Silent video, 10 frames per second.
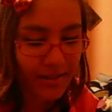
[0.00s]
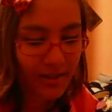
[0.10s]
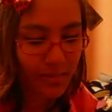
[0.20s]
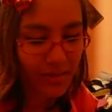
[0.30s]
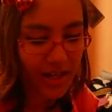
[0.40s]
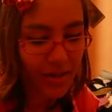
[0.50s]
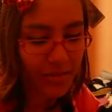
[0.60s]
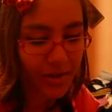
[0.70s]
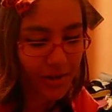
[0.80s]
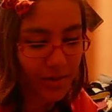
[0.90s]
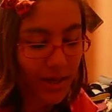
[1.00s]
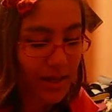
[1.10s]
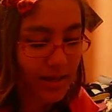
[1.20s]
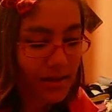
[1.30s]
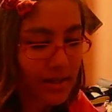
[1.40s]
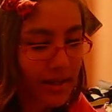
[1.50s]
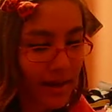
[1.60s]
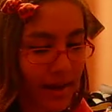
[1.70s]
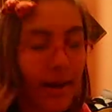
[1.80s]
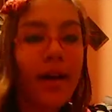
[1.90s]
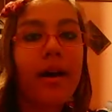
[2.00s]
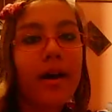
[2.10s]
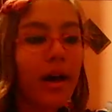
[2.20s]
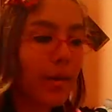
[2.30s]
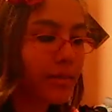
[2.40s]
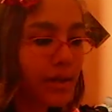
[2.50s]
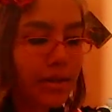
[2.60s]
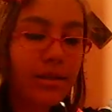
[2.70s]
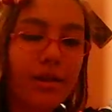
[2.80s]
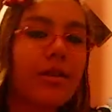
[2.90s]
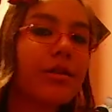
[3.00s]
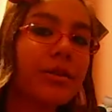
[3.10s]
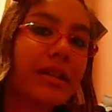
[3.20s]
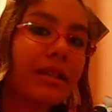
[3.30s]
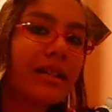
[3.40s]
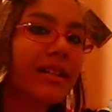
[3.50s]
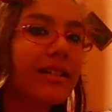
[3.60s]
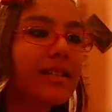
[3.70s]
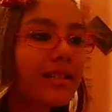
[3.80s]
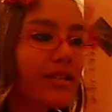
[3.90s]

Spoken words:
sometime soon, that isn't today, I'm going to start doing things